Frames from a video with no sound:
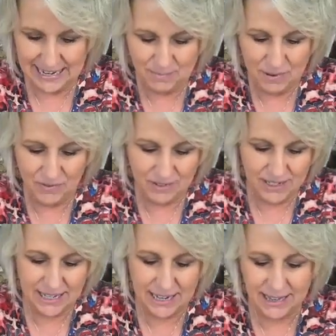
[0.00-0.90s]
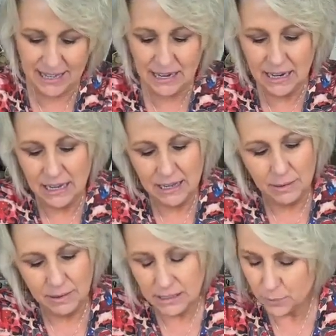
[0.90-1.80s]
He'd get me for saying that.
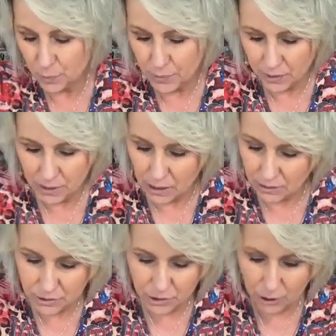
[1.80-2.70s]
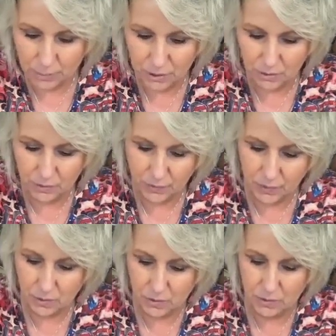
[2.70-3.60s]
These colors are
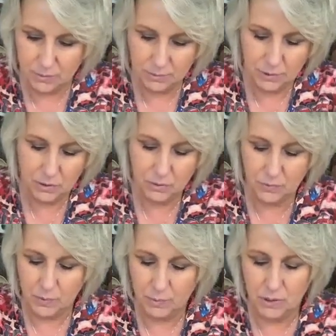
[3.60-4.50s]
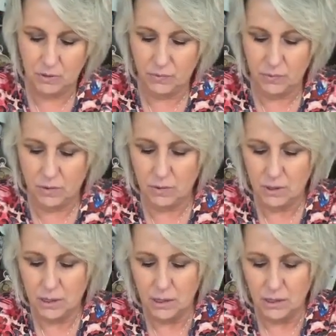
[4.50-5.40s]
beautiful. Beautiful, beautiful.
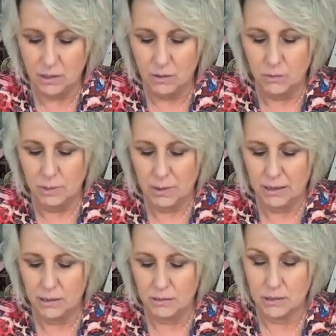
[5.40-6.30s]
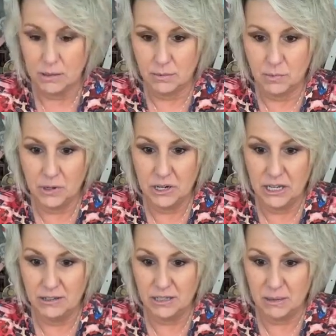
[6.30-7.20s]
We might use, we're going
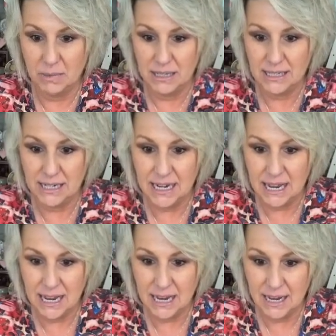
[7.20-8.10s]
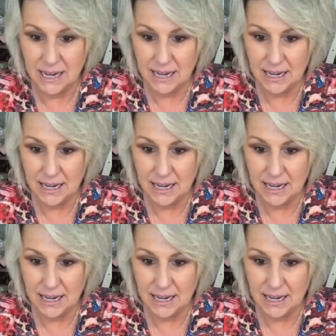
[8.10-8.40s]
to use some of this today.